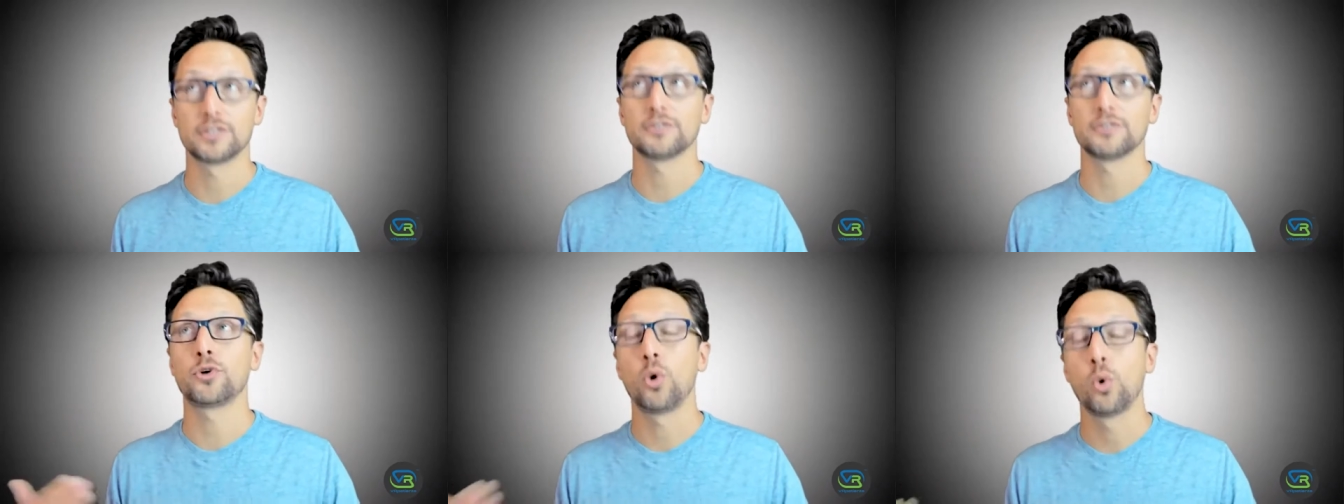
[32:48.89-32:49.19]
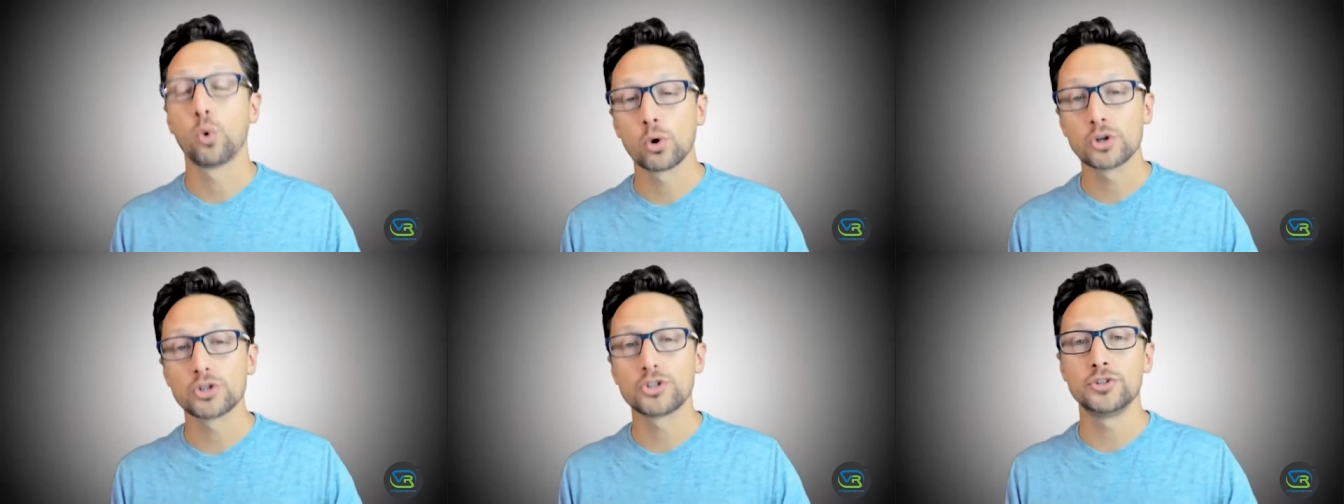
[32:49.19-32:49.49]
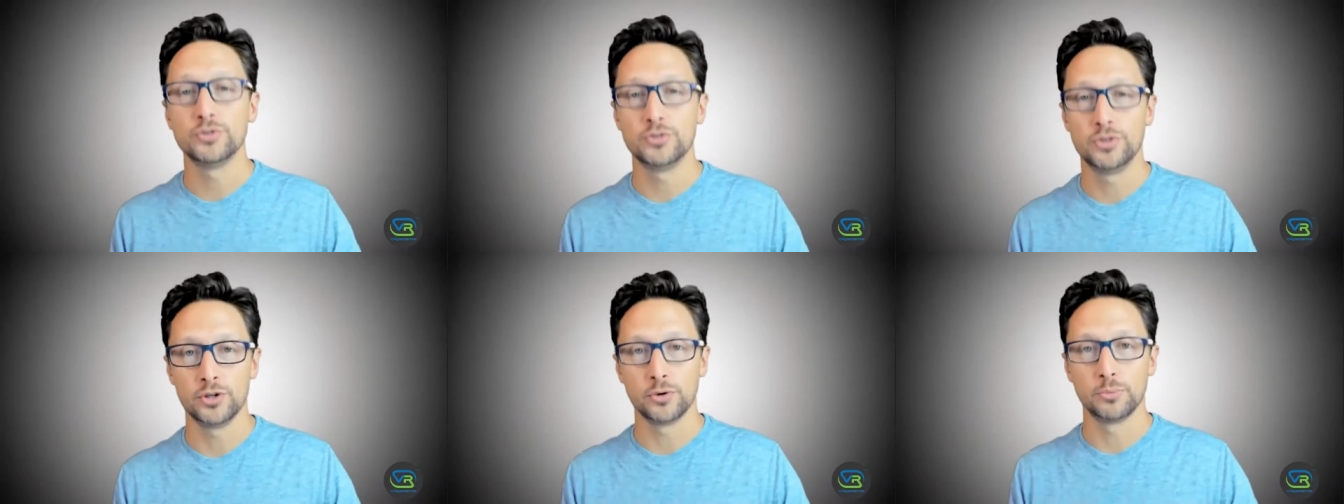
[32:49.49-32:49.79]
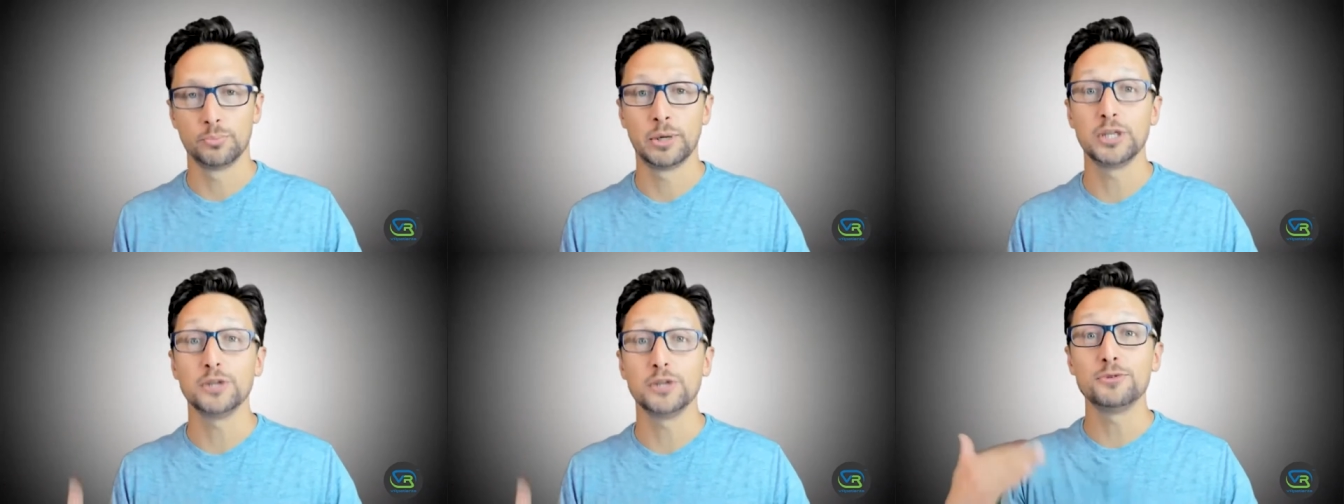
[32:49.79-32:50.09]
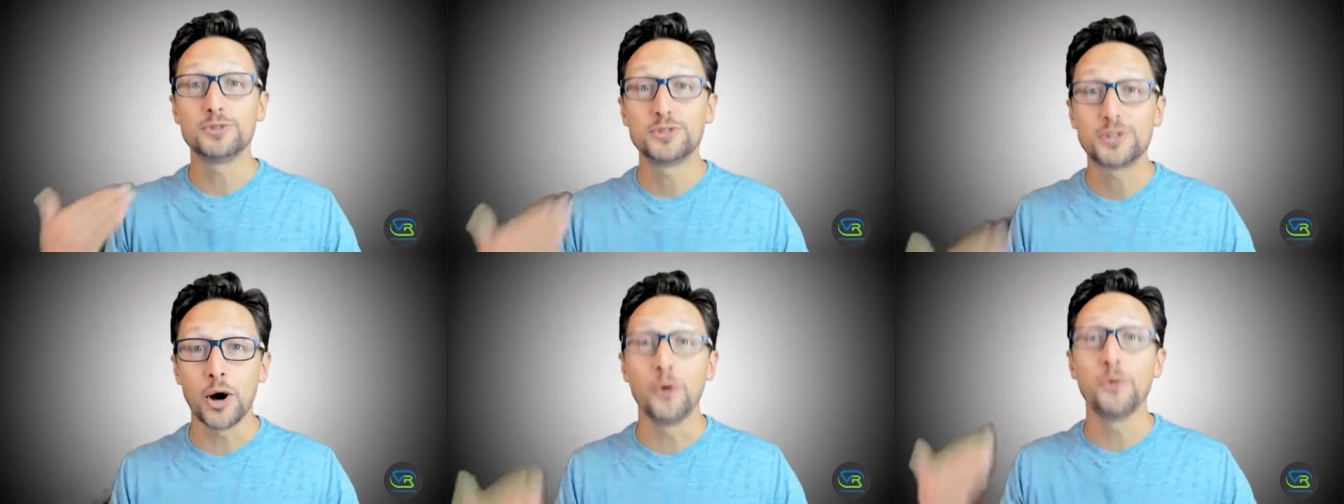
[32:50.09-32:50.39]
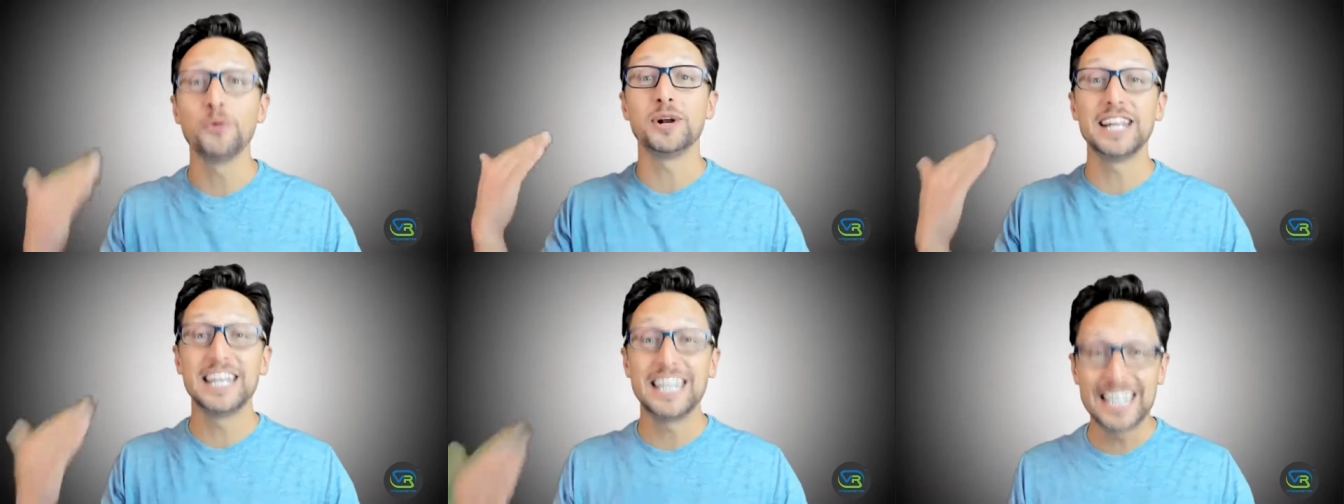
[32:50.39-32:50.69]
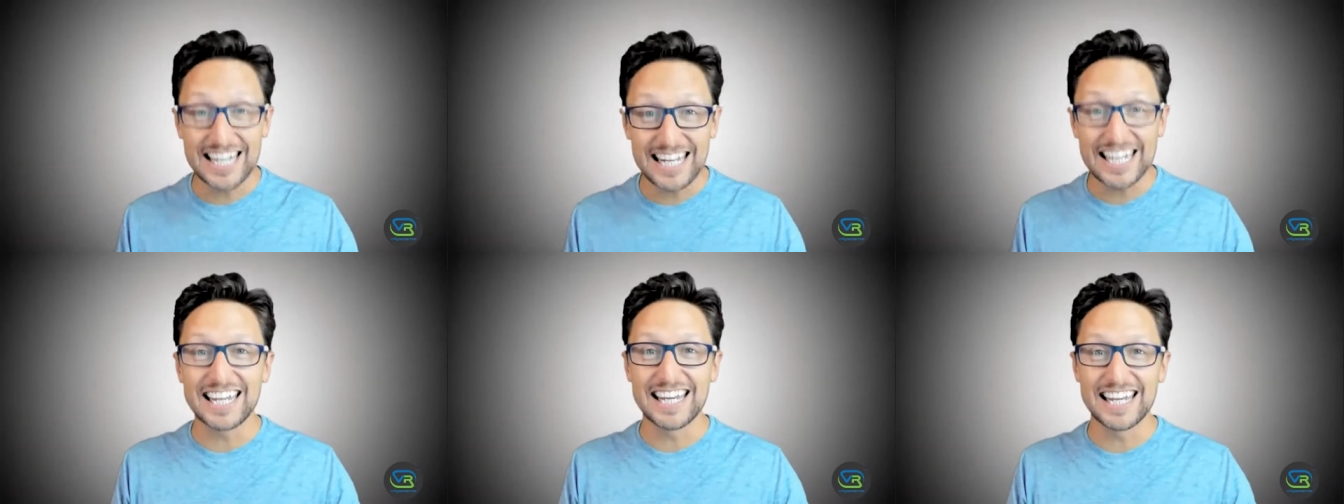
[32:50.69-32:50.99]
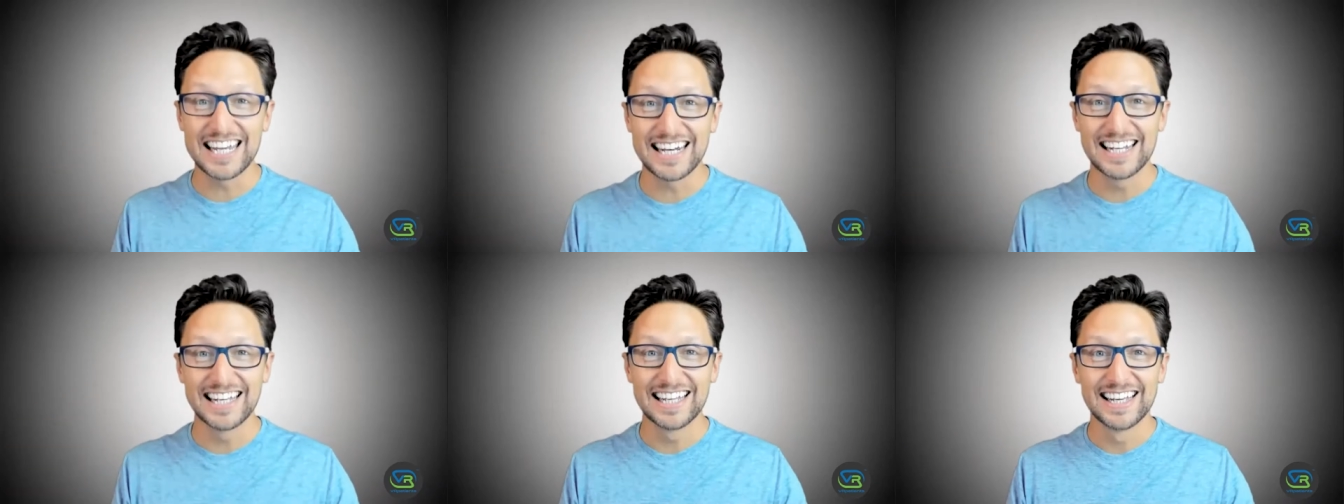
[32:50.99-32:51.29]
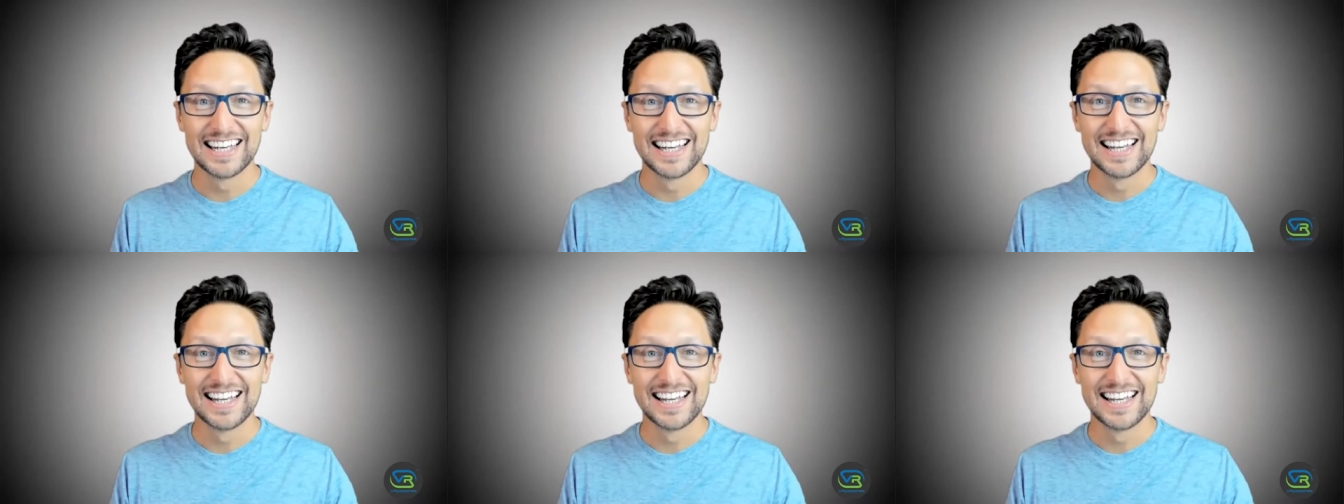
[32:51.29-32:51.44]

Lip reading: Of course you do, but you don't need